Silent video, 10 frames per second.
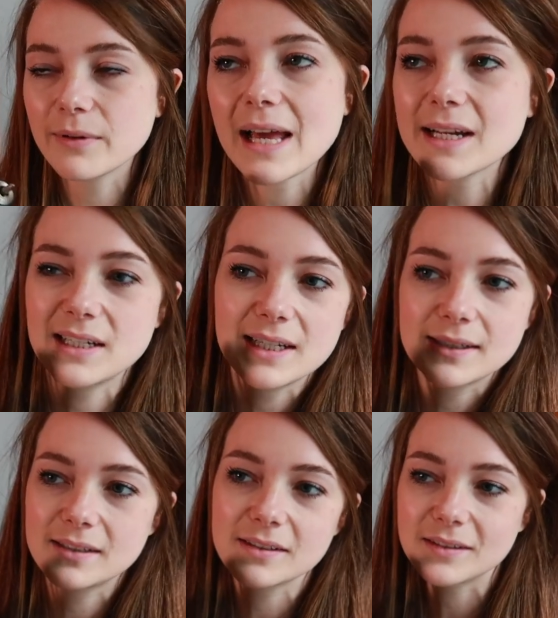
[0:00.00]
Well, actually
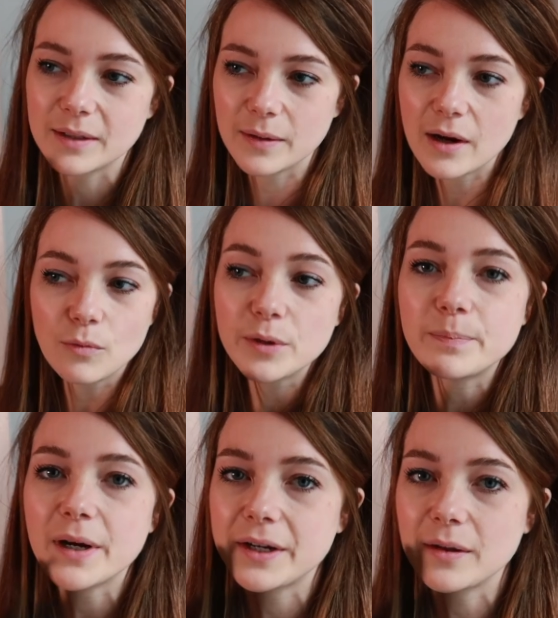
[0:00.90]
it's just a
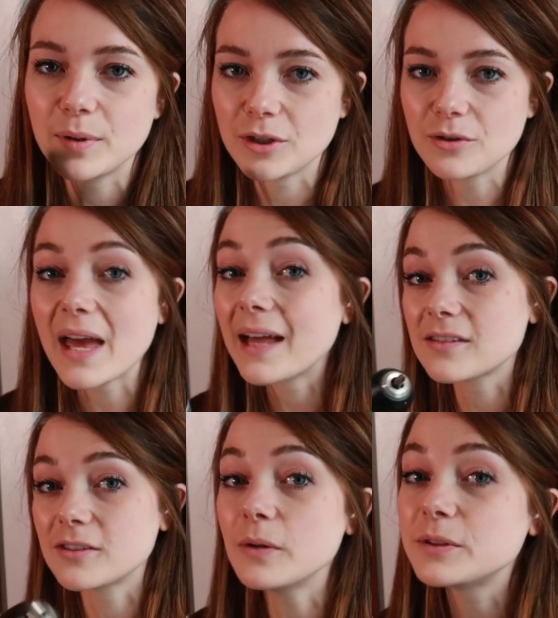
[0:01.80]
wood burner, but you can
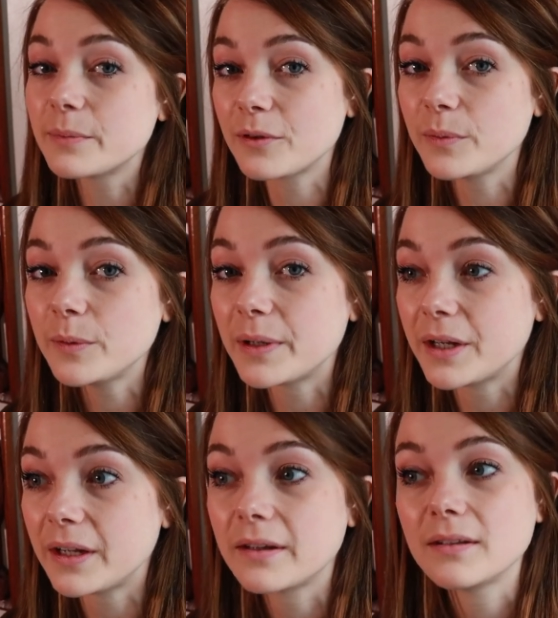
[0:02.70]
solder with a wood
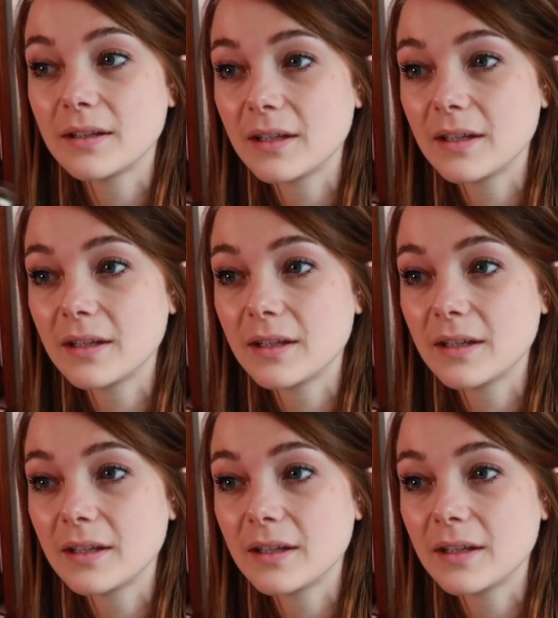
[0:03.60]
burner,